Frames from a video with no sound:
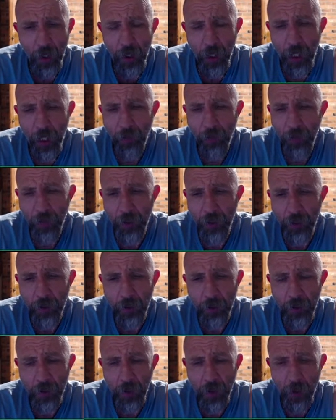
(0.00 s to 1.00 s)

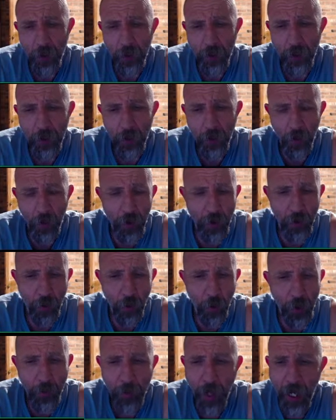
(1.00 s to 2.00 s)
Even
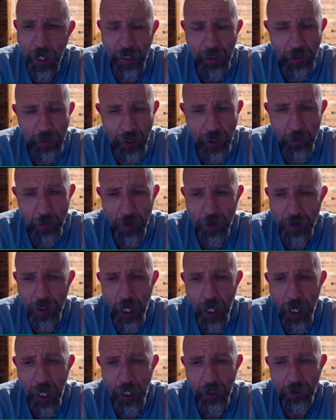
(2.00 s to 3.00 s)
automating some of the
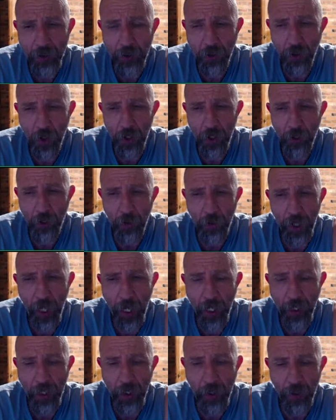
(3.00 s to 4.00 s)
tasks like
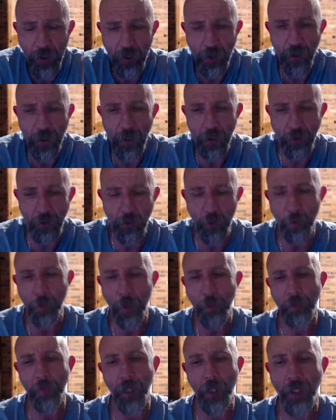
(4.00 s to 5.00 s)
creating, because what
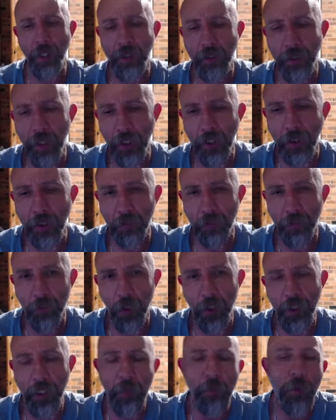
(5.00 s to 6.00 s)
people don't understand is you've got
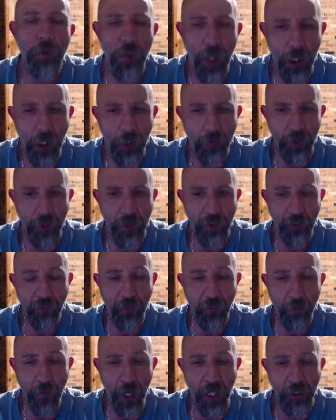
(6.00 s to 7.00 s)
to keep track of this
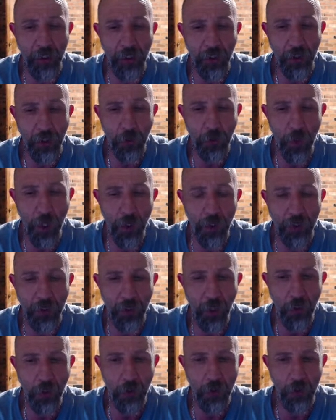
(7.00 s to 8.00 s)
information as well. There's
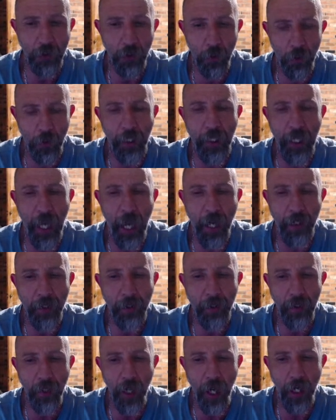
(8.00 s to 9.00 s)
no good looking at
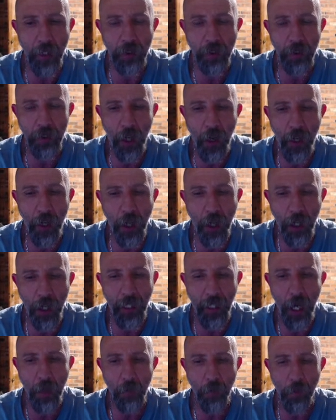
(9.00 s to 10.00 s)
it and going,
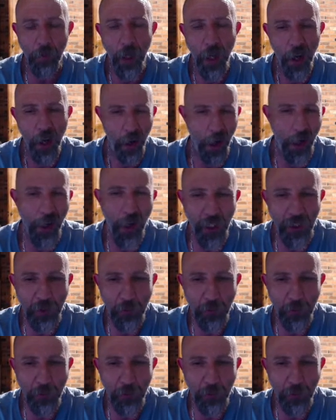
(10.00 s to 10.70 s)
okay, well, I know this